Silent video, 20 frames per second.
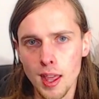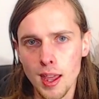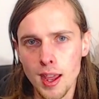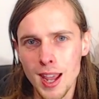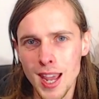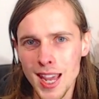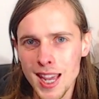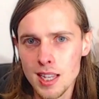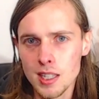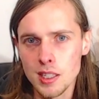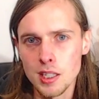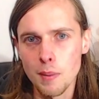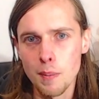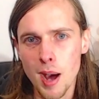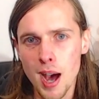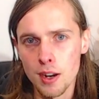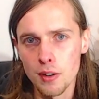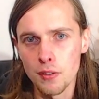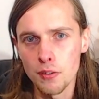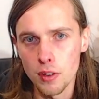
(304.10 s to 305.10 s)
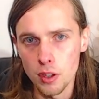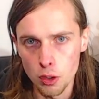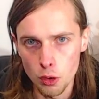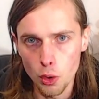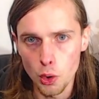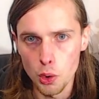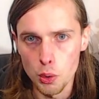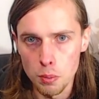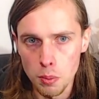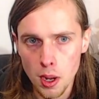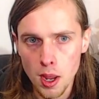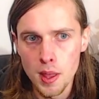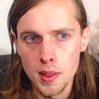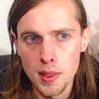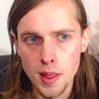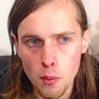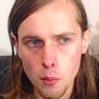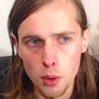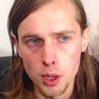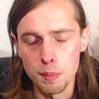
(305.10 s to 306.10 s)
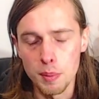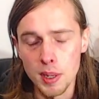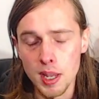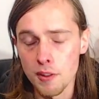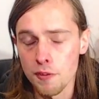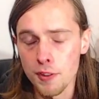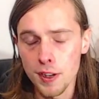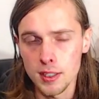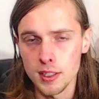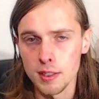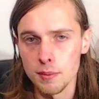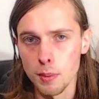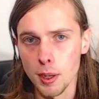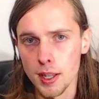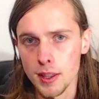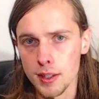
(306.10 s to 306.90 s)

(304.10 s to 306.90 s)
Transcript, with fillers: that he is a part of the group that would be affected by